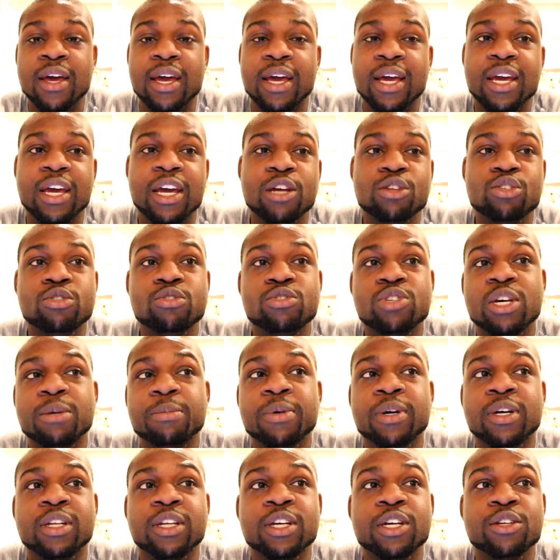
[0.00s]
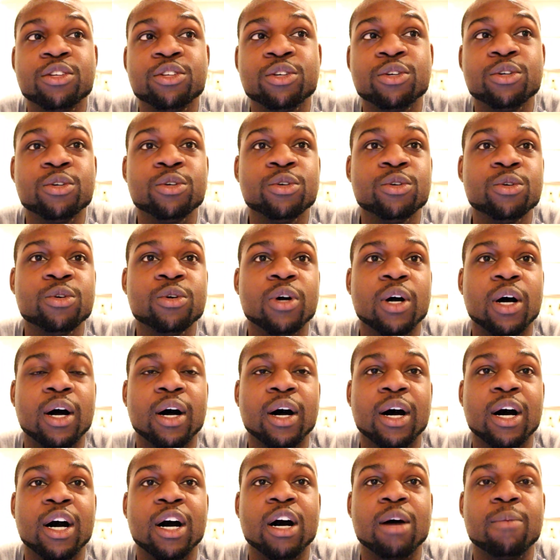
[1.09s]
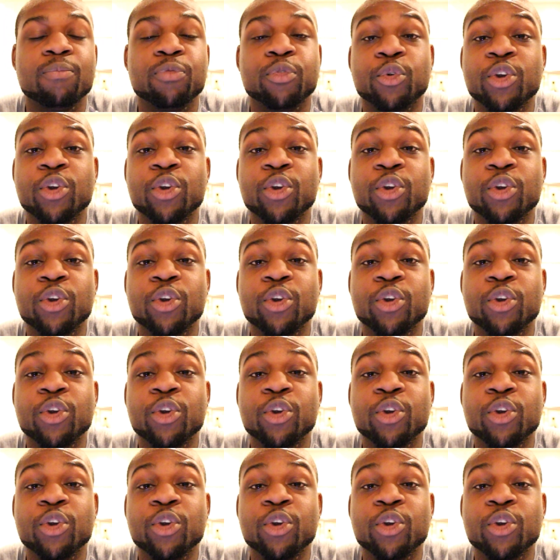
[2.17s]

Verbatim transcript: and you typically do um,